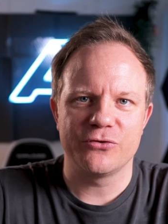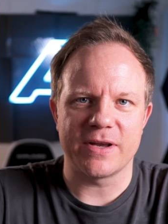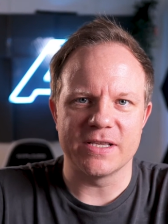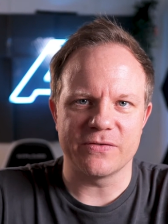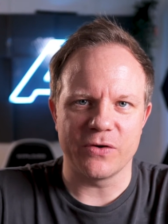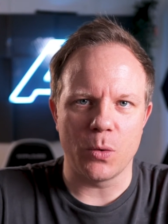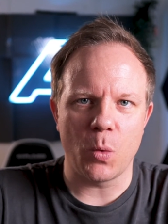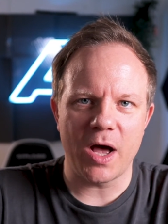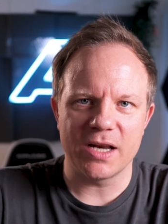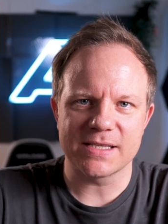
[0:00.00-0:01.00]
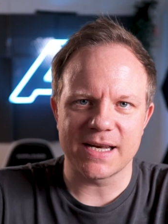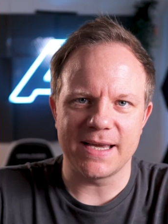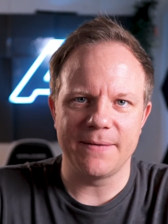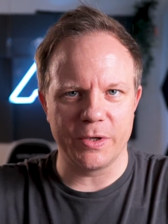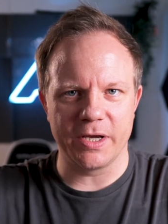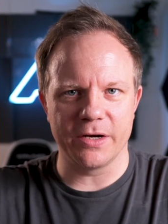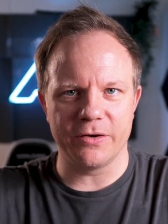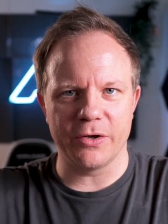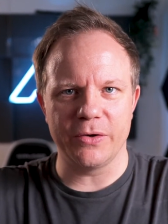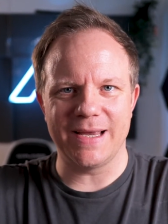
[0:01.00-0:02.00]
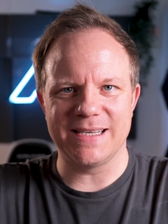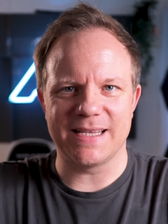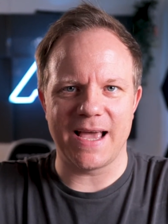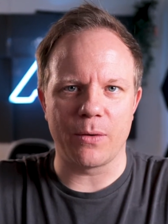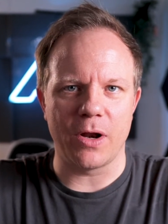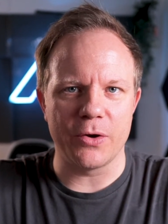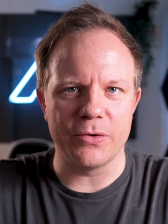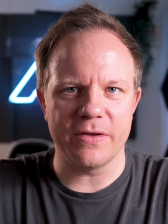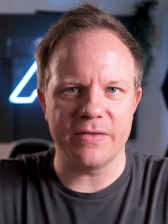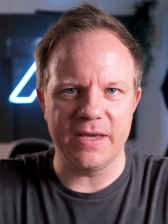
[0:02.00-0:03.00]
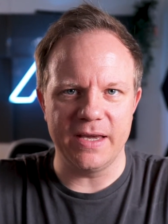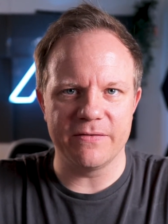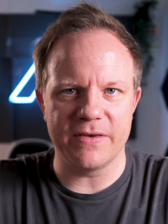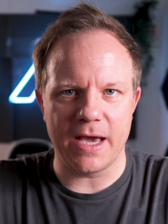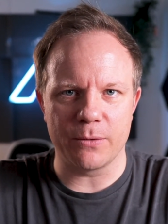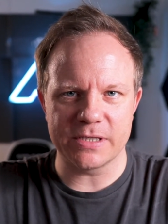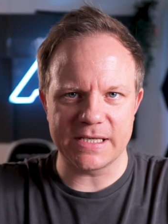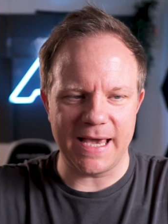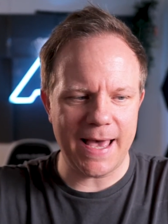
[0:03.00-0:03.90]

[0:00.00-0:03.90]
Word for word: transfer wirelessly. All you're going to do is download the VLC